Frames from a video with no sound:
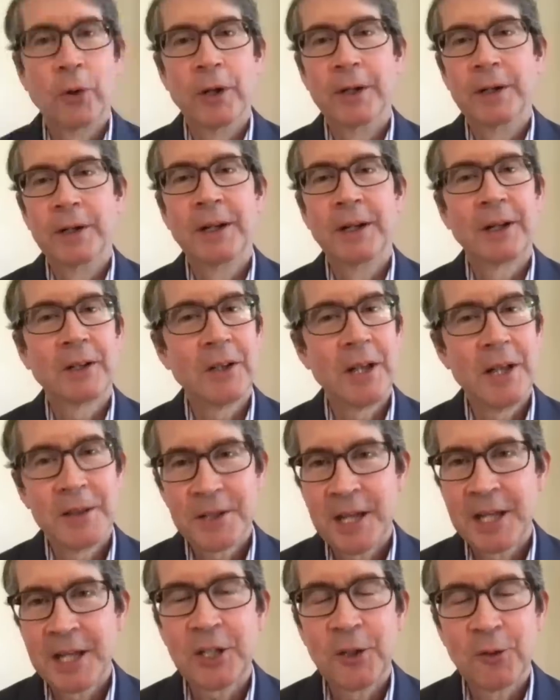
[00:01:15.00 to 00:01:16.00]
And Glenn,
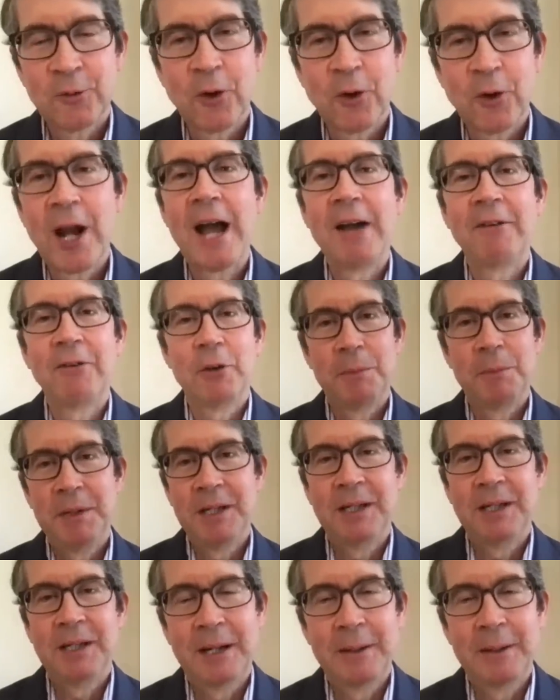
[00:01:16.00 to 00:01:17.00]
thank you for having
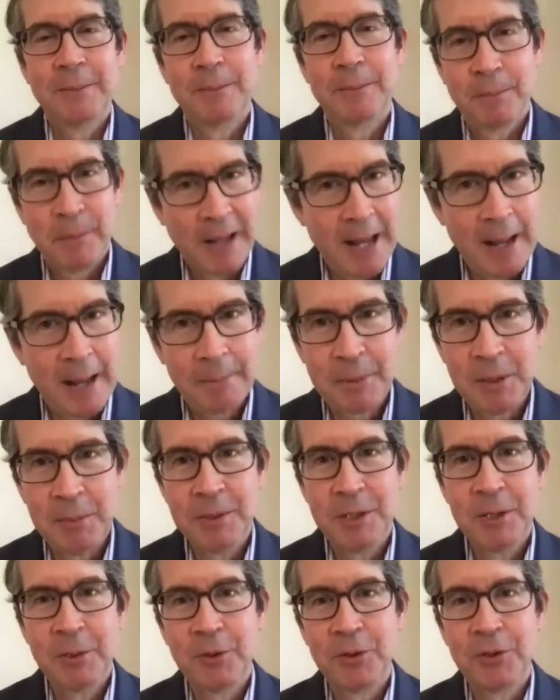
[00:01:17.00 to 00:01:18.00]
me. I'm happy to
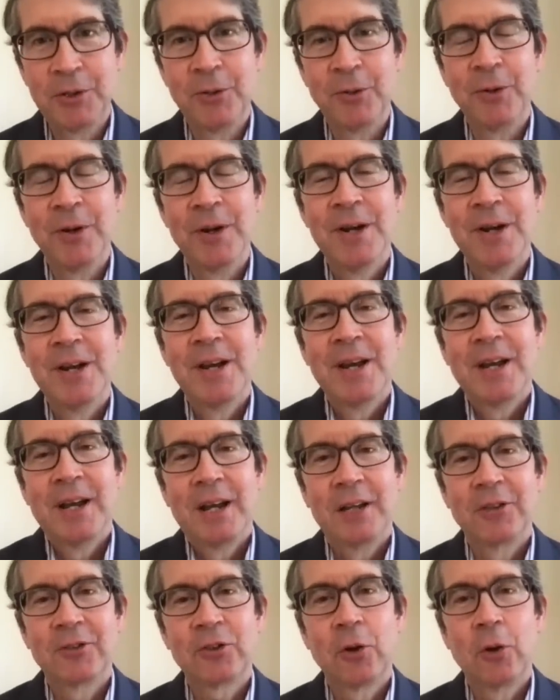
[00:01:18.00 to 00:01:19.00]
be with you.
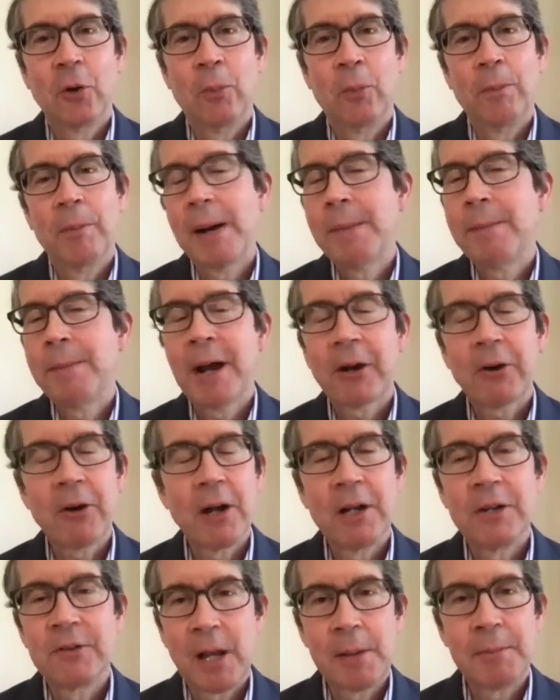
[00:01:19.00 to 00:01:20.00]
So my
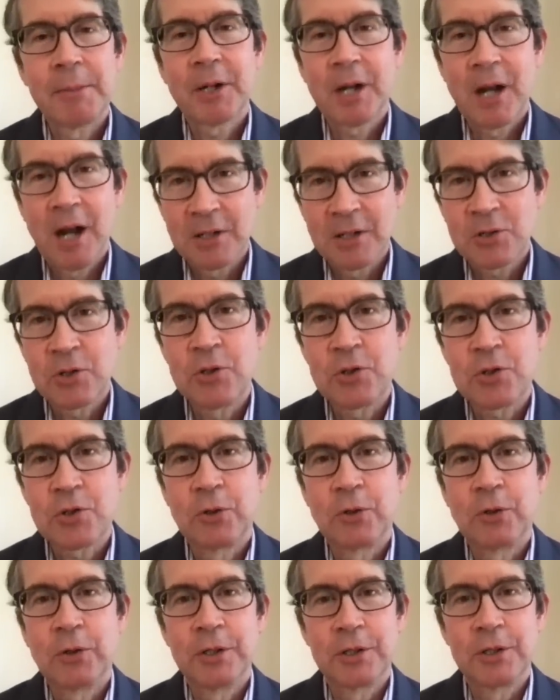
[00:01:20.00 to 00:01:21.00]
background is I'm a
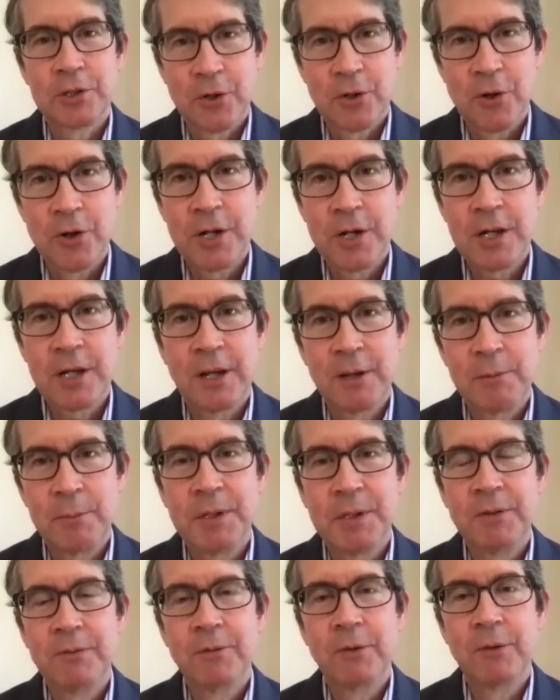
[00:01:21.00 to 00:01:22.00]
constitutional attorney. I've
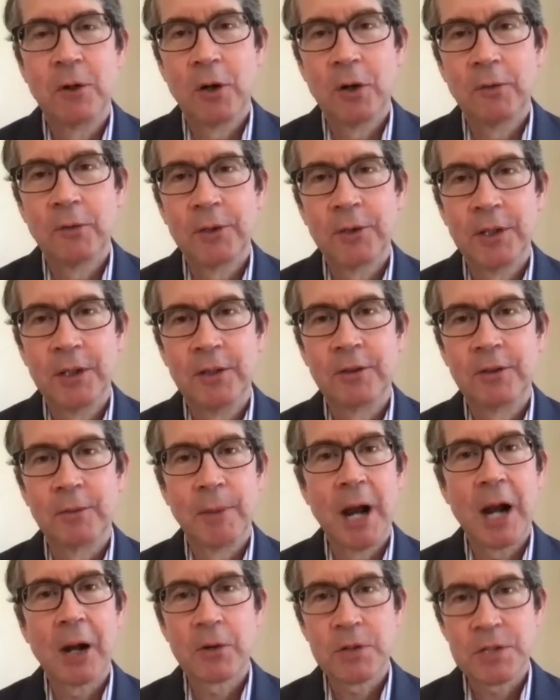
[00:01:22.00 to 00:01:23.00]
been involved in
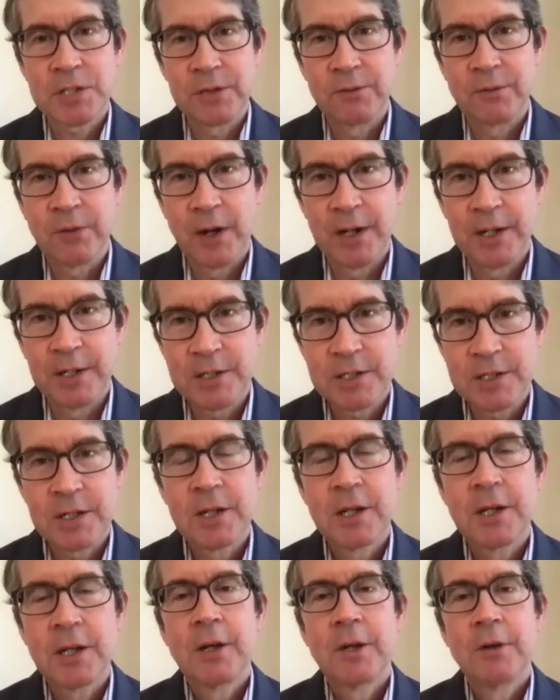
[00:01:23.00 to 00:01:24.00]
democracy fights
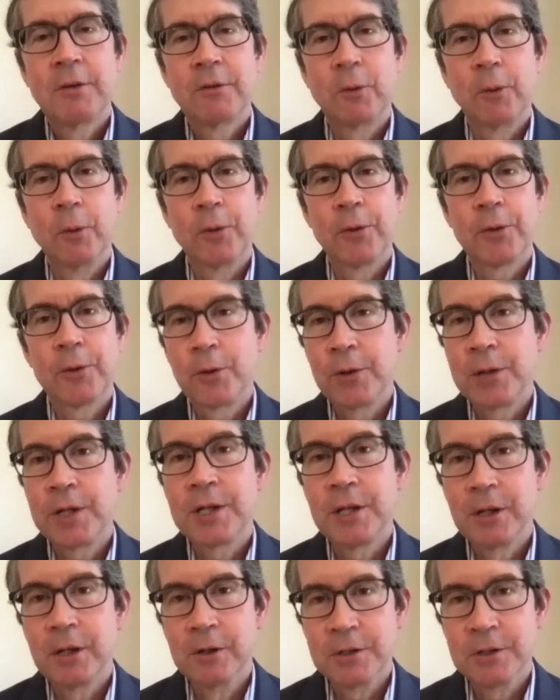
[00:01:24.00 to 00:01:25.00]
for 30
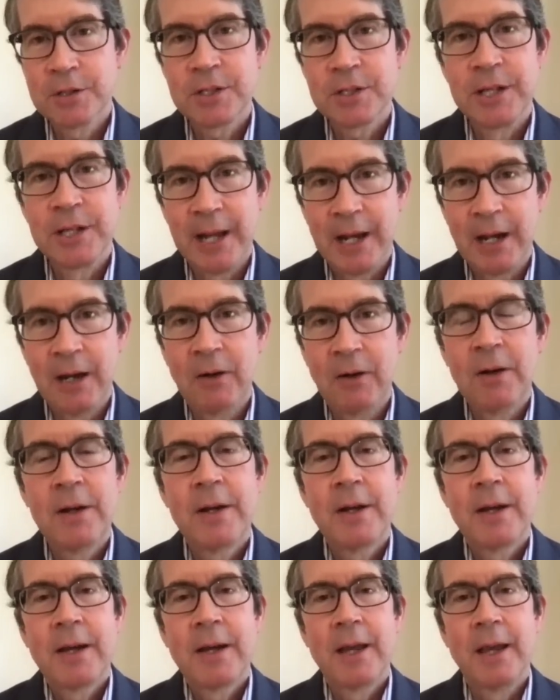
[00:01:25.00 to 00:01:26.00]
years now.
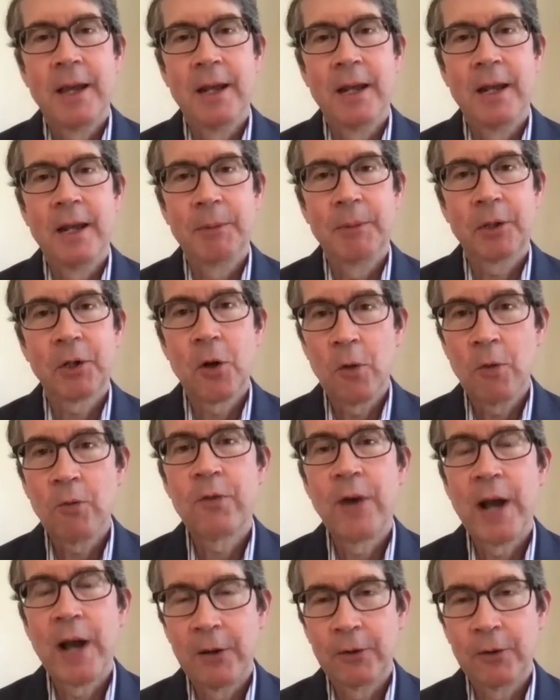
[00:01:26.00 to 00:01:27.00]
And I'm the
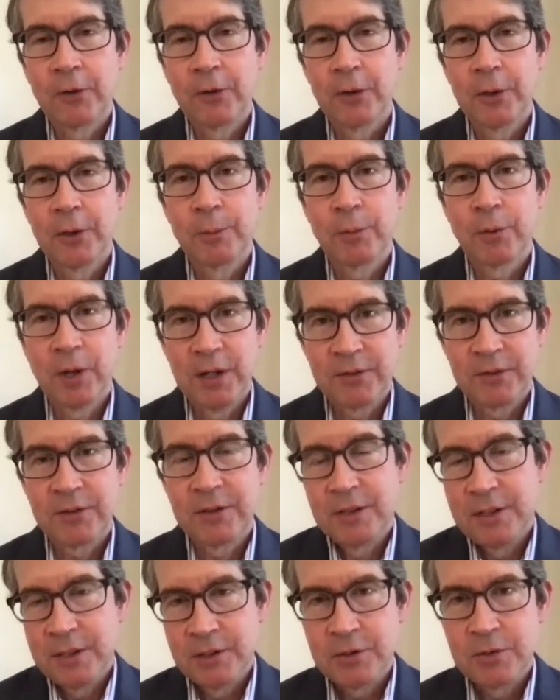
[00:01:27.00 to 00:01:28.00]
co-founder and
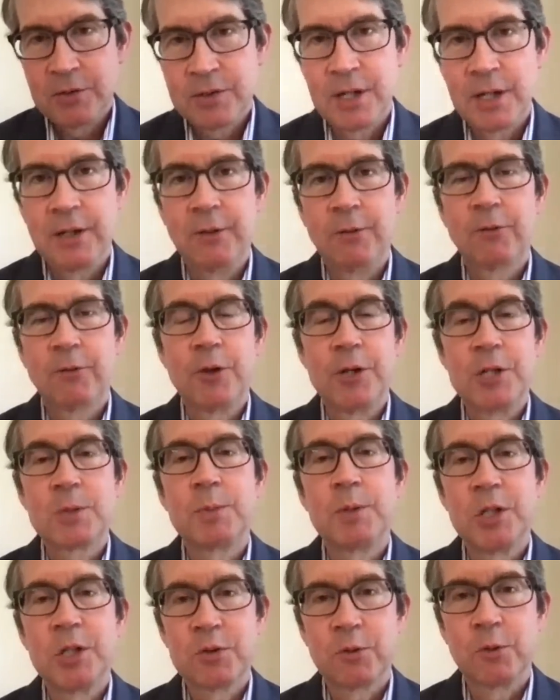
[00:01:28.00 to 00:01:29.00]
president, as you said, of Free
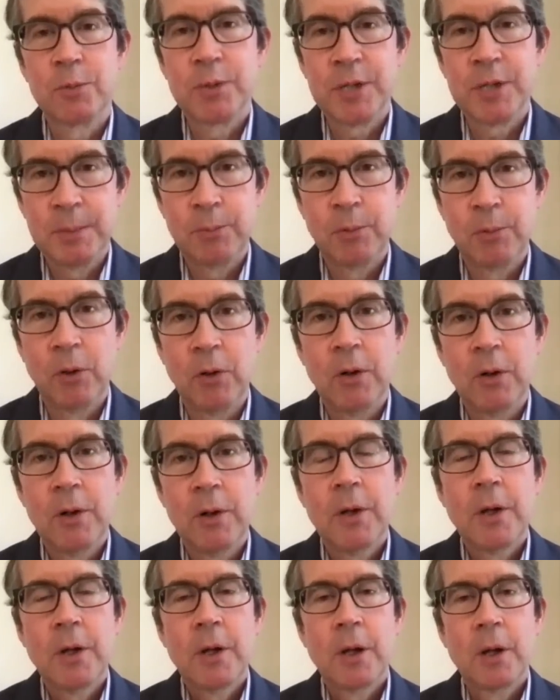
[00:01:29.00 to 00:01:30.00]
Speech for People,
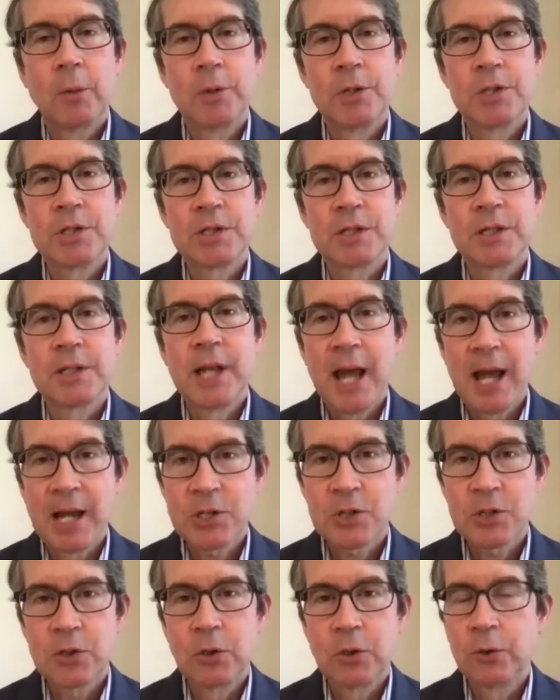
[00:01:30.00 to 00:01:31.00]
which is a
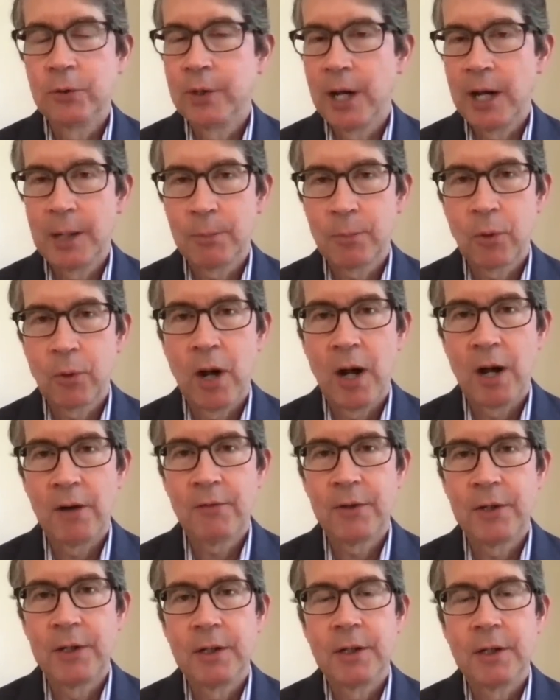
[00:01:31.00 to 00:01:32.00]
national
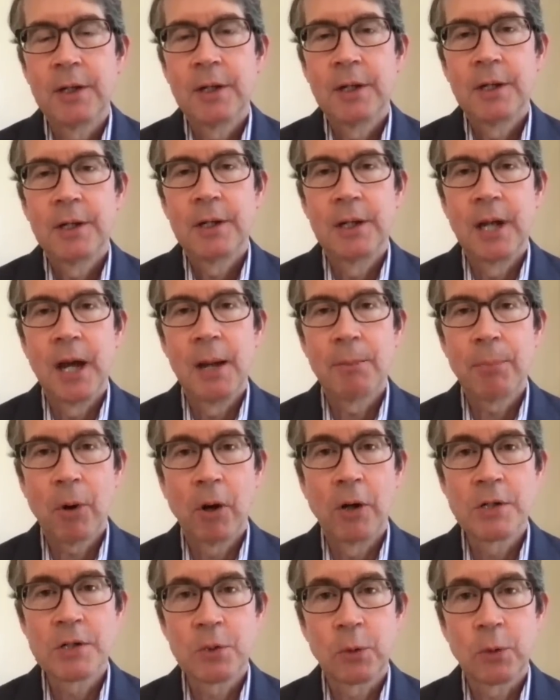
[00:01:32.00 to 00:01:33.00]
nonprofit,
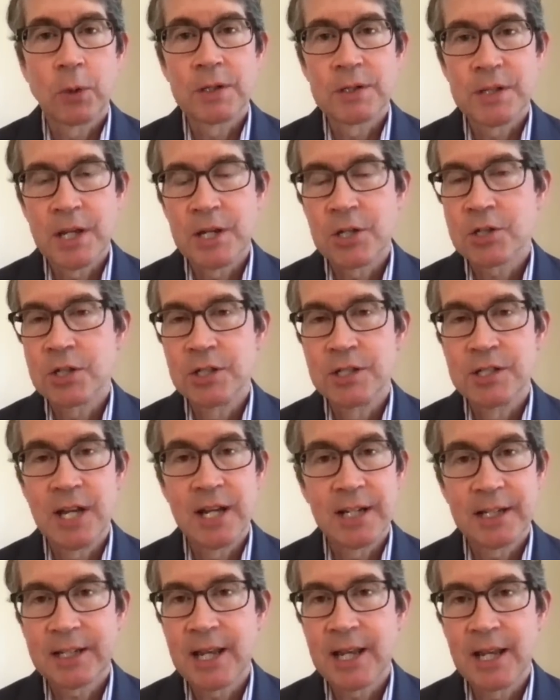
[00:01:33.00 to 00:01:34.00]
nonpartisan organization
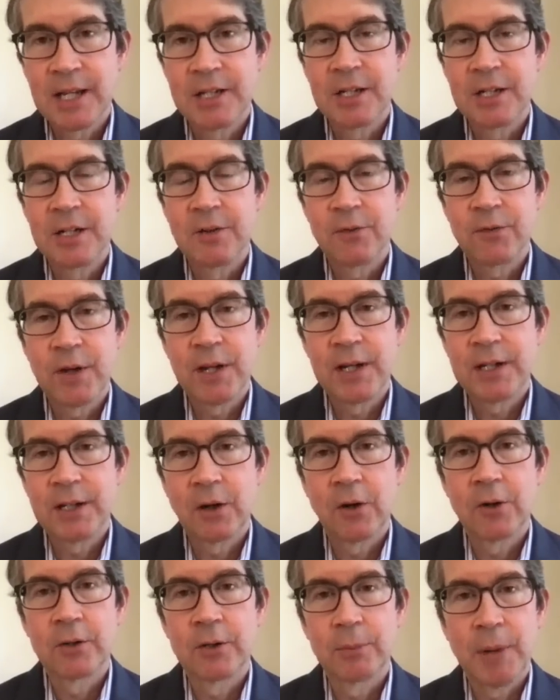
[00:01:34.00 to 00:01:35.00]
dedicated to defending
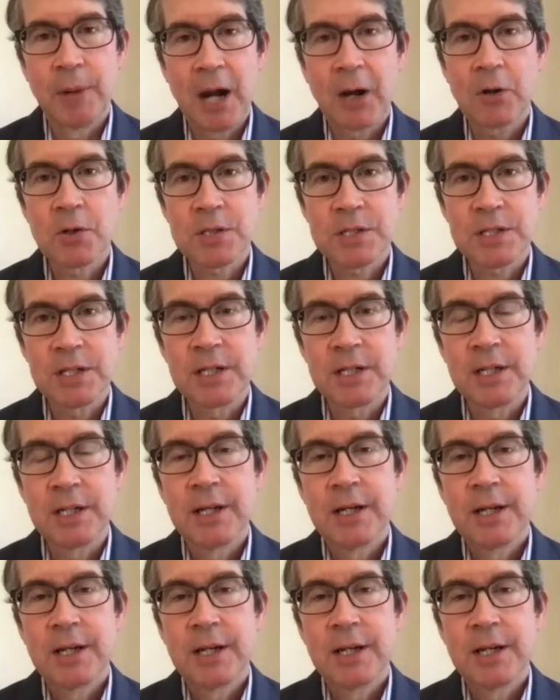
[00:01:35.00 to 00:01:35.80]
our democracy